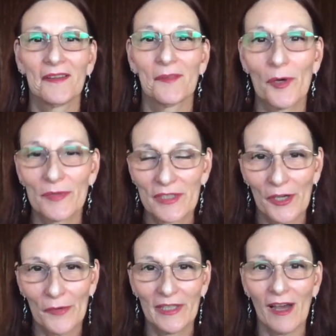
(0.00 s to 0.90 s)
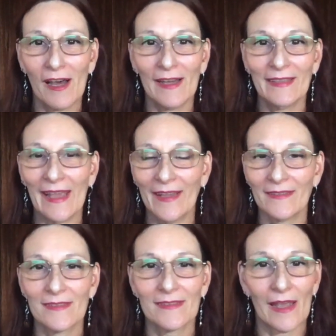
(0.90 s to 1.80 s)
what was going on,
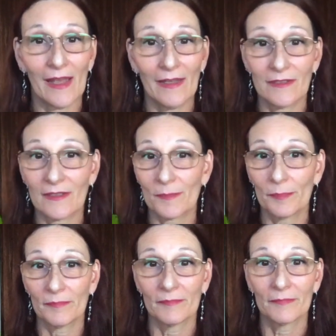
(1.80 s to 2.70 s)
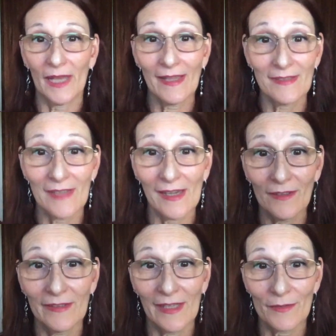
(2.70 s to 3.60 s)
and I just passed
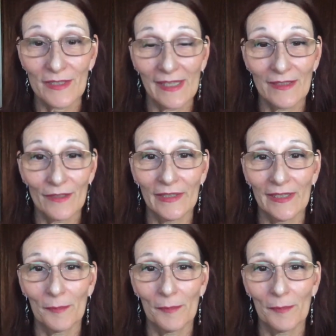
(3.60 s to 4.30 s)
out, and that was the end of it.